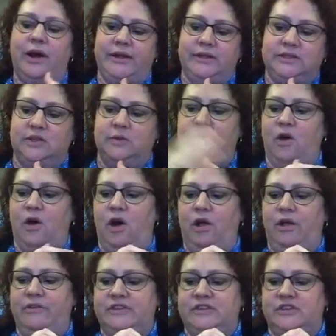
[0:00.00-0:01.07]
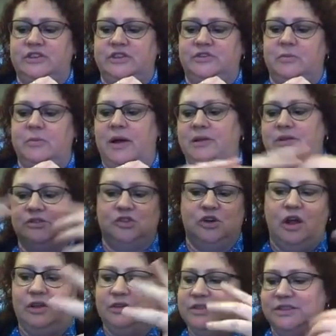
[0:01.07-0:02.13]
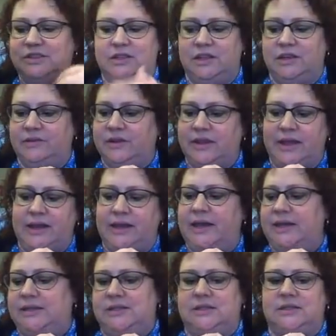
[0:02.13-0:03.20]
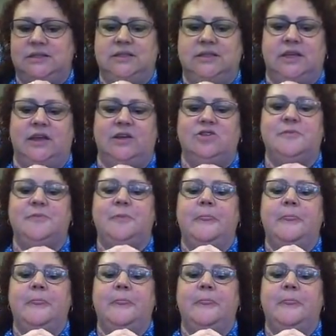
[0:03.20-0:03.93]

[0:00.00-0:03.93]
and all of these other different Mongols. They're all distantly related cousins and such.